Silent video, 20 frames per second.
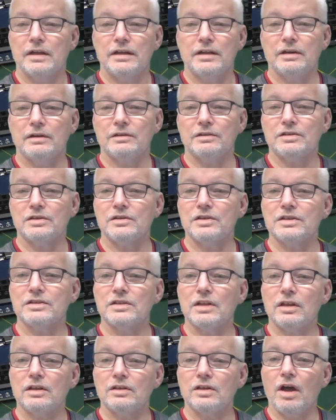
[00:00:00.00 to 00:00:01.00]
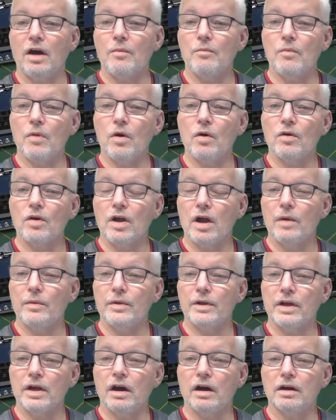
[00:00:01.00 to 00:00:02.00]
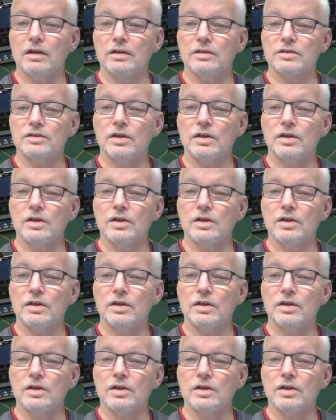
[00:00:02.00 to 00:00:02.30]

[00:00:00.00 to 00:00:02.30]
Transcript: So there's a lot more going on,